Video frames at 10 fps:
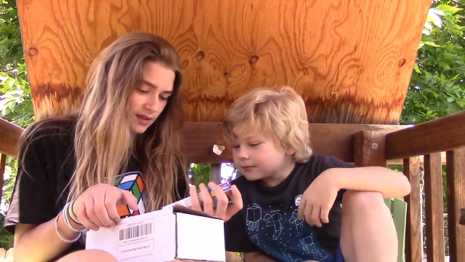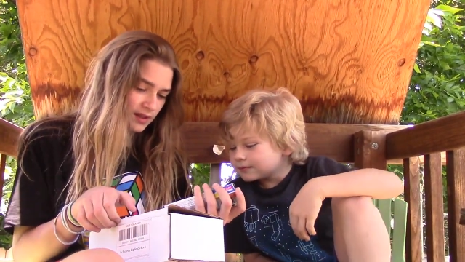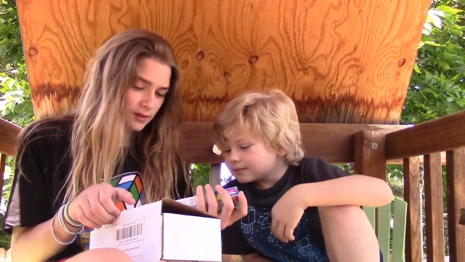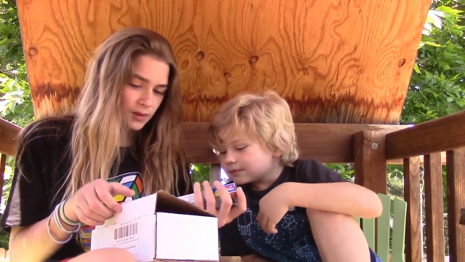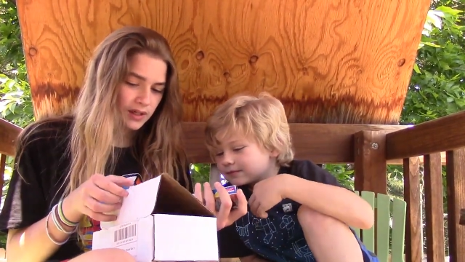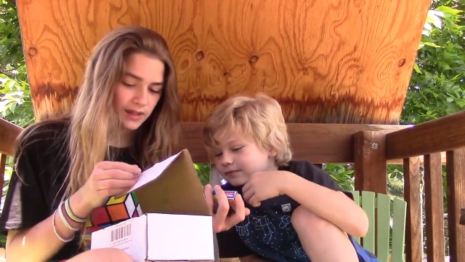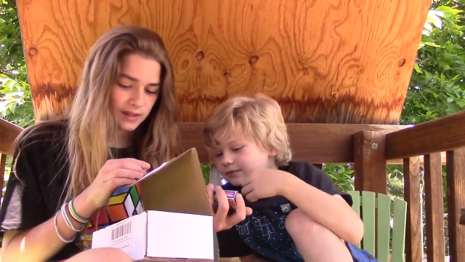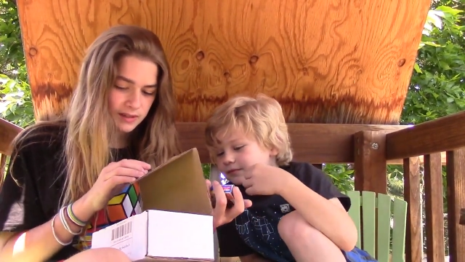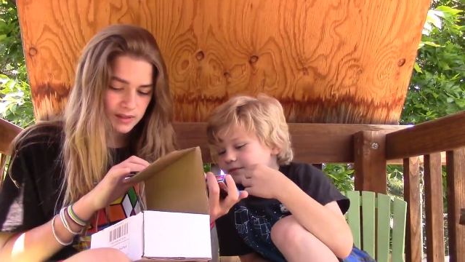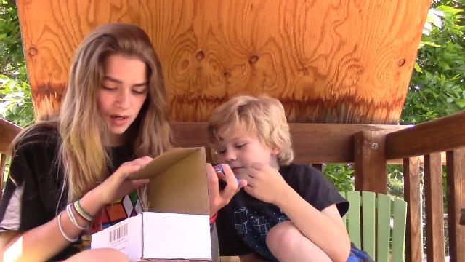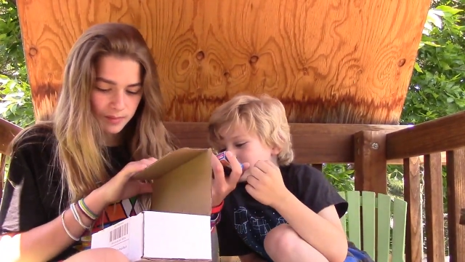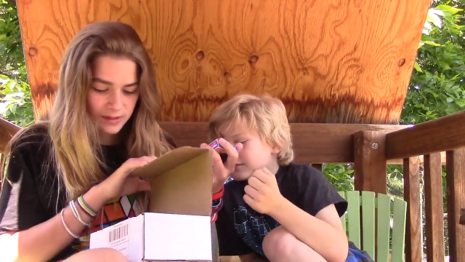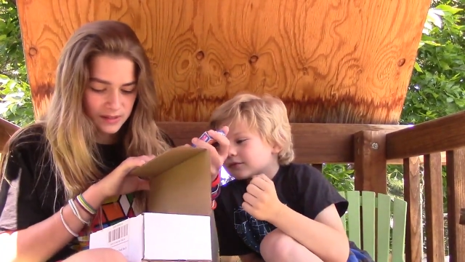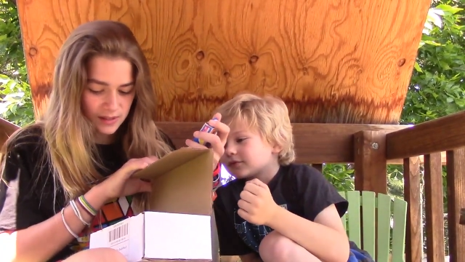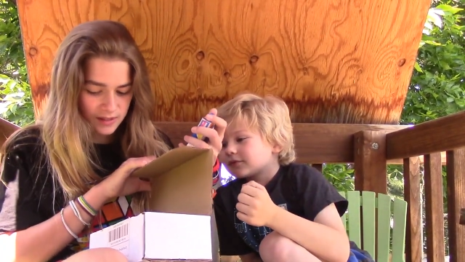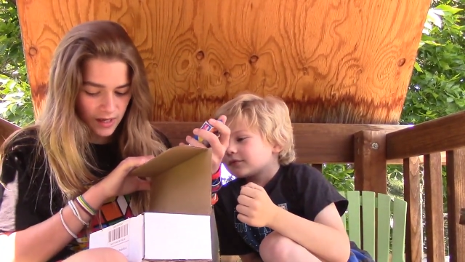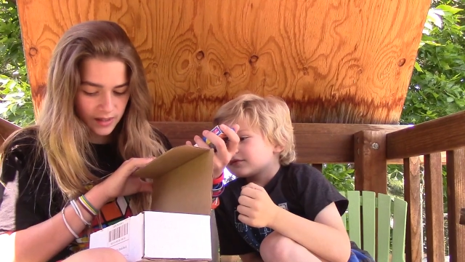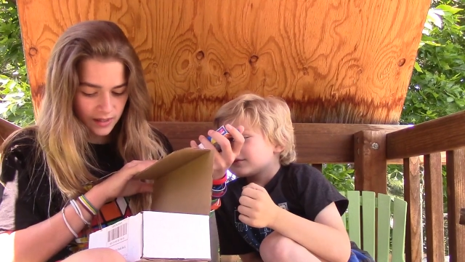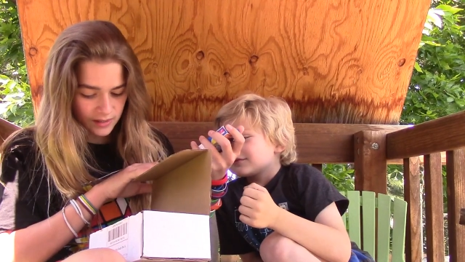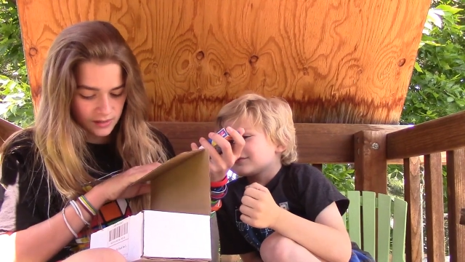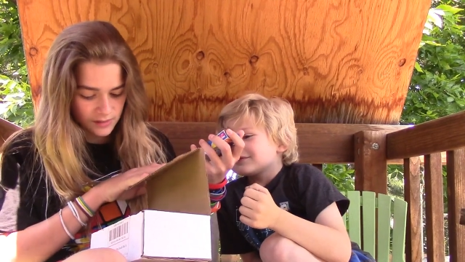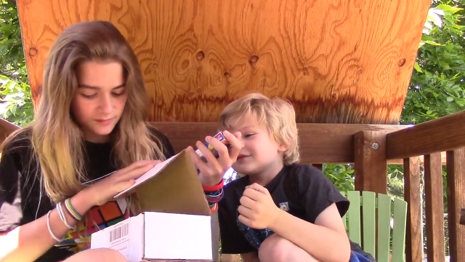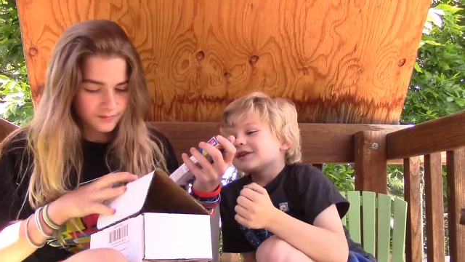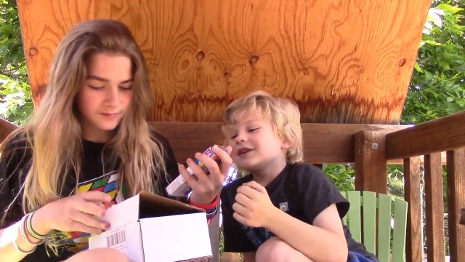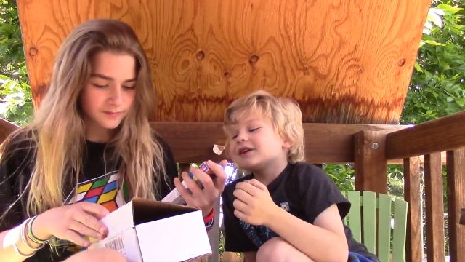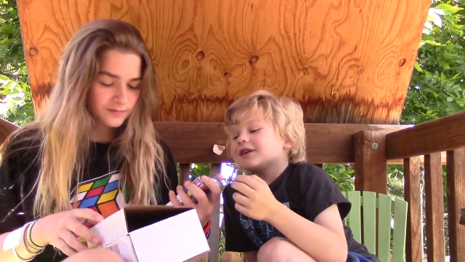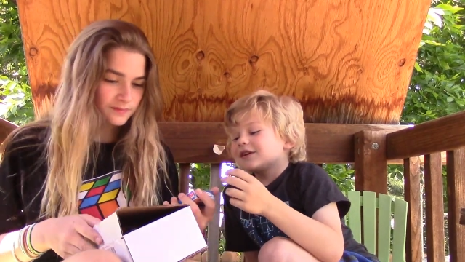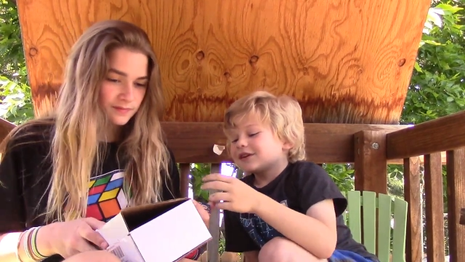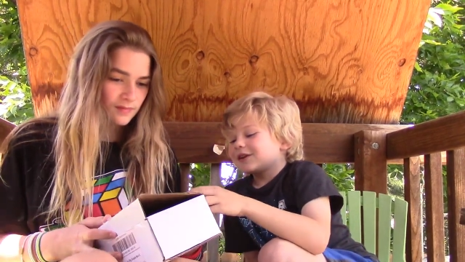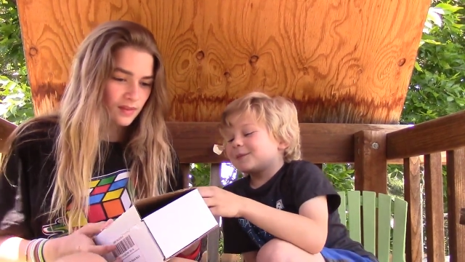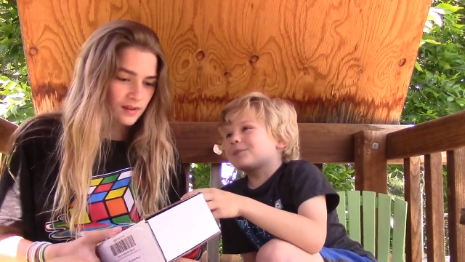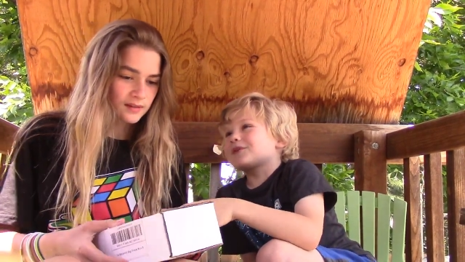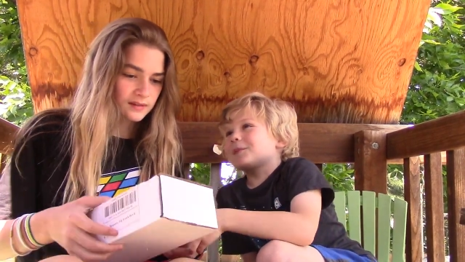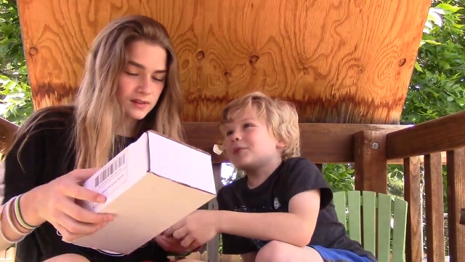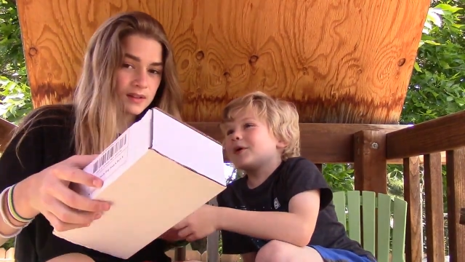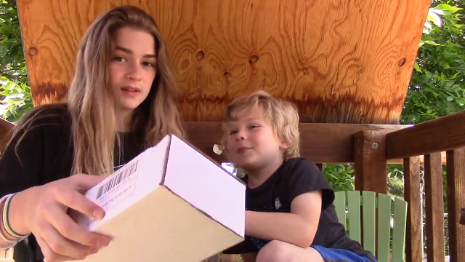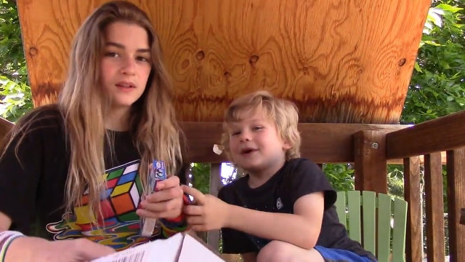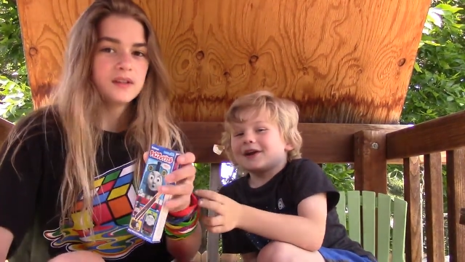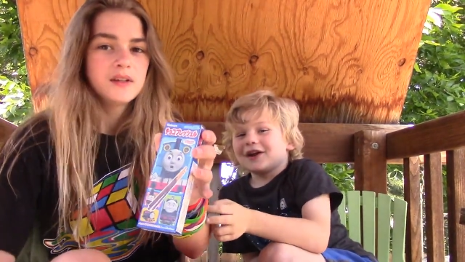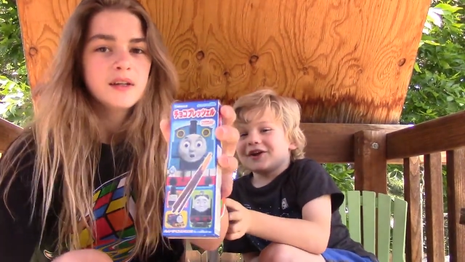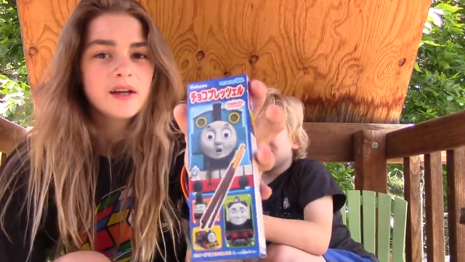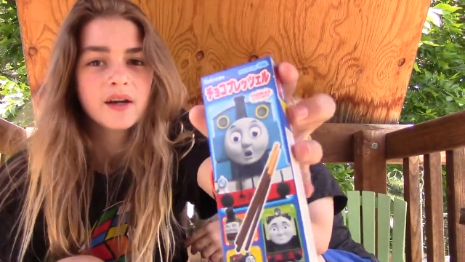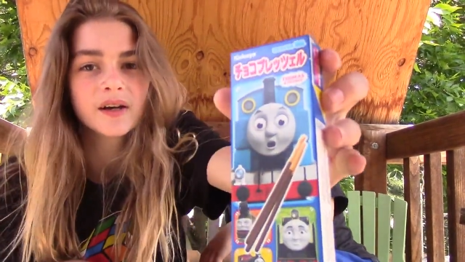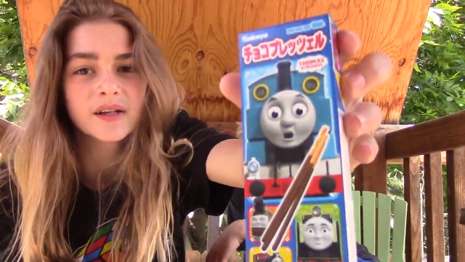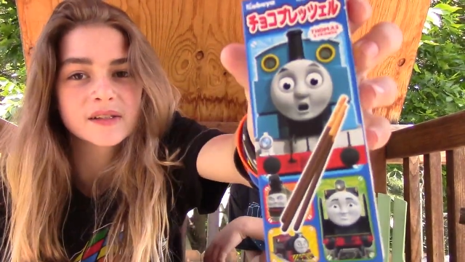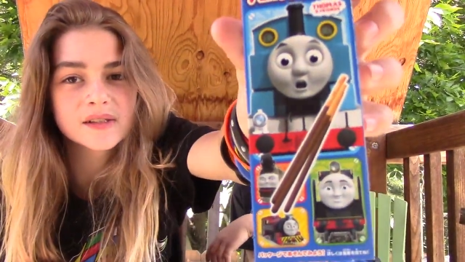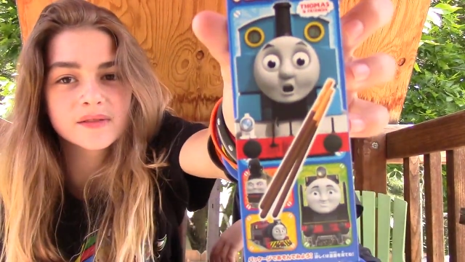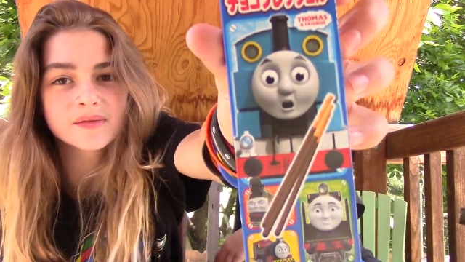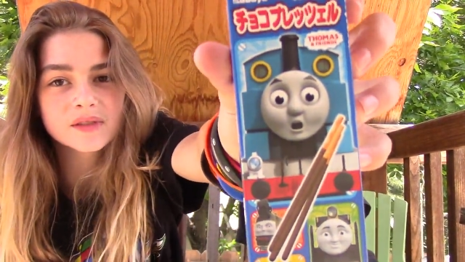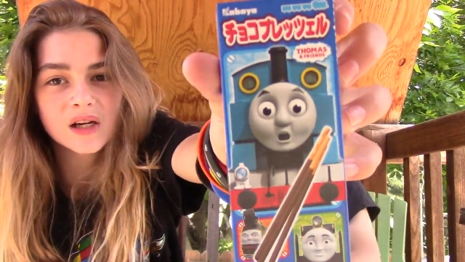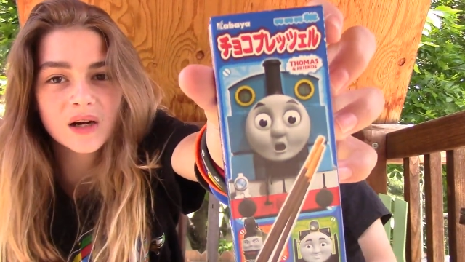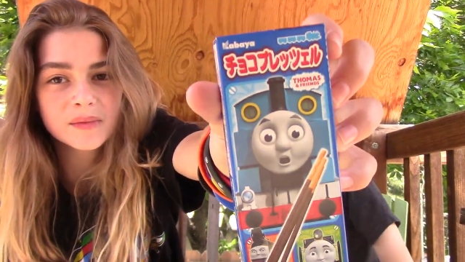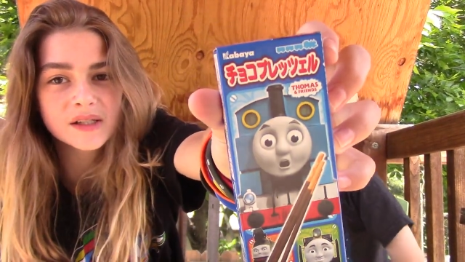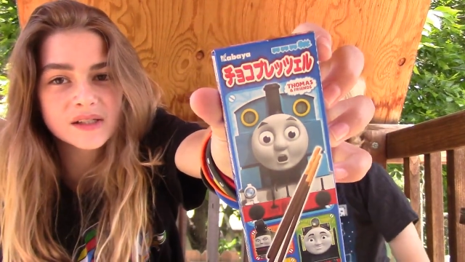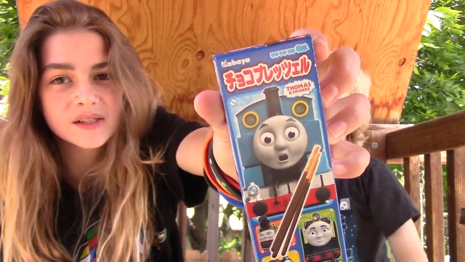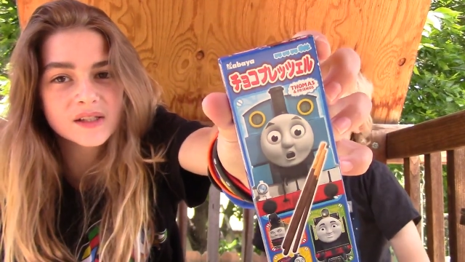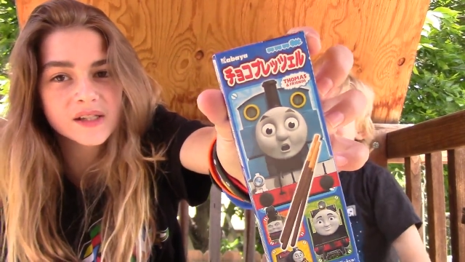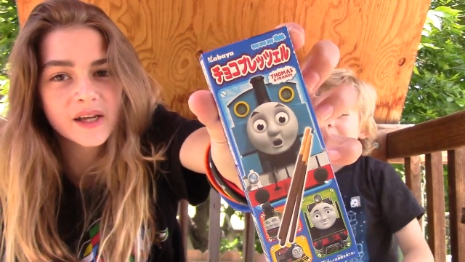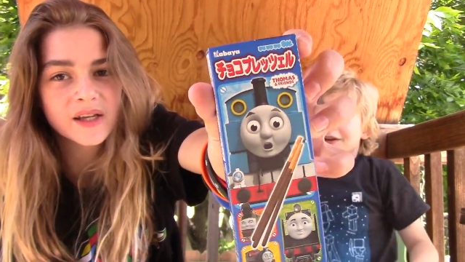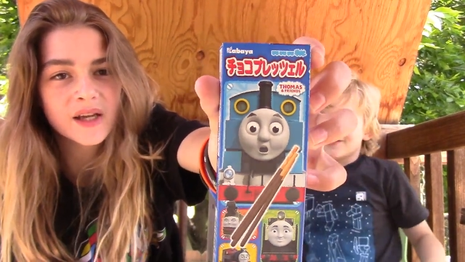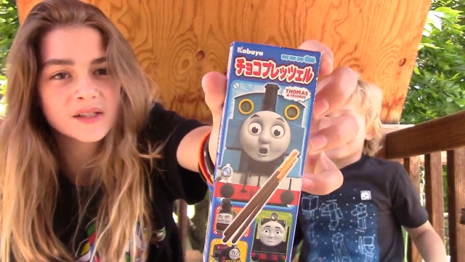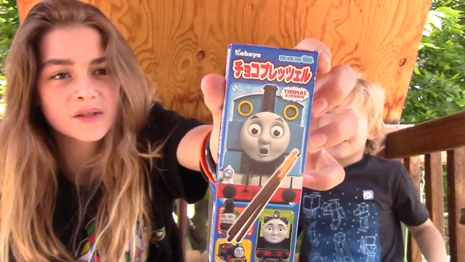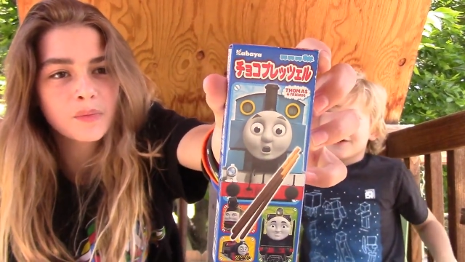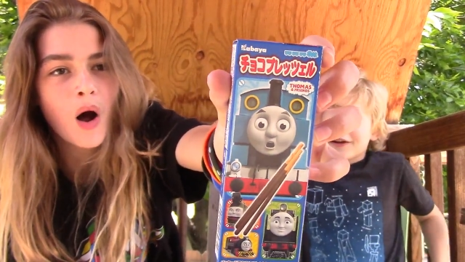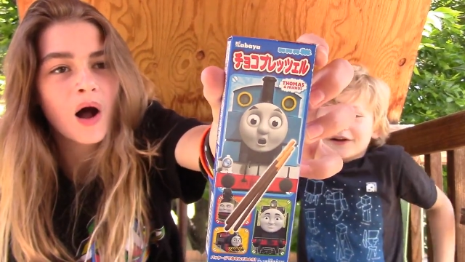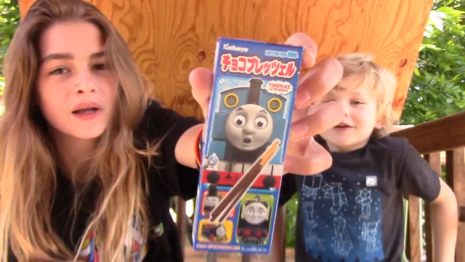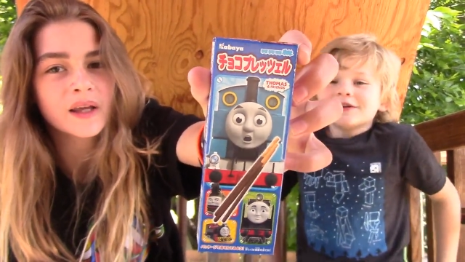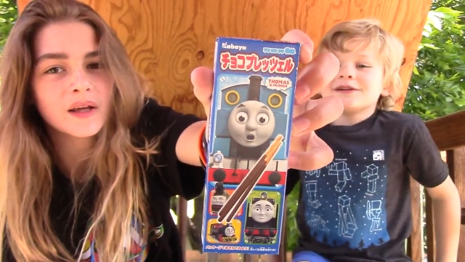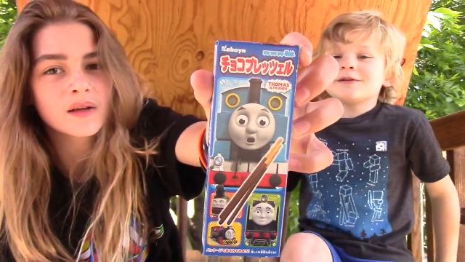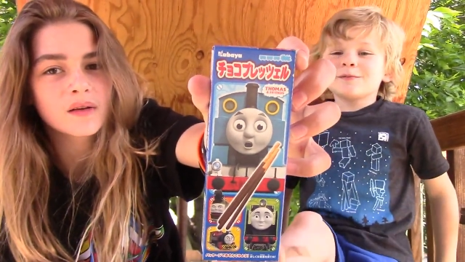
Speaker 1: you're eating Thomas the Tank Engine.
Speaker 2: The poop engine.
Speaker 1: Here it is. Thomas the Tank Engine Pocky.